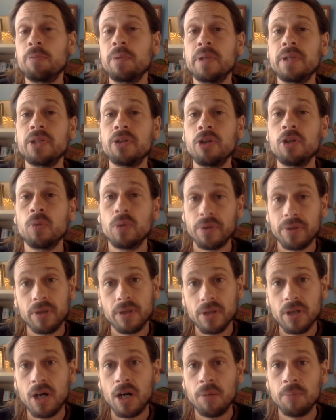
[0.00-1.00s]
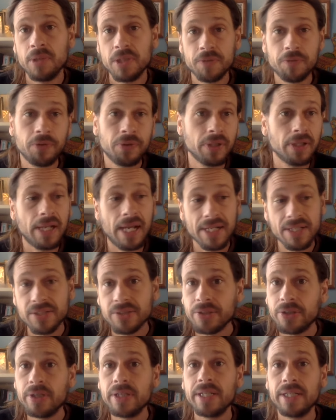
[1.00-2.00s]
been doing with your karmas for the last
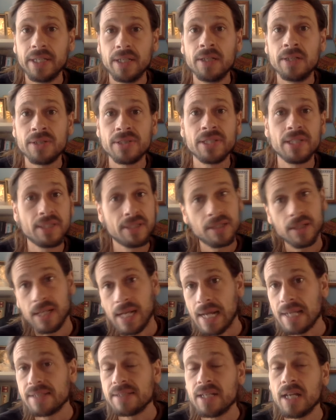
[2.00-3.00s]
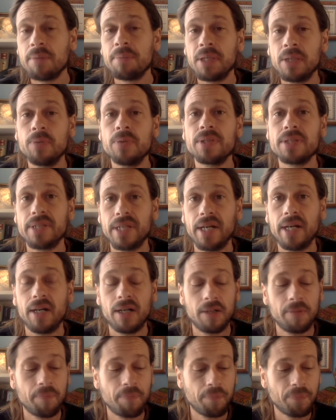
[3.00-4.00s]
30 years, since the last time he was
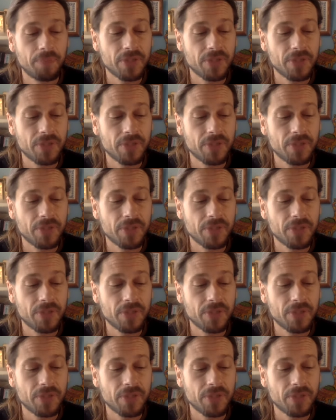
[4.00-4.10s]
there.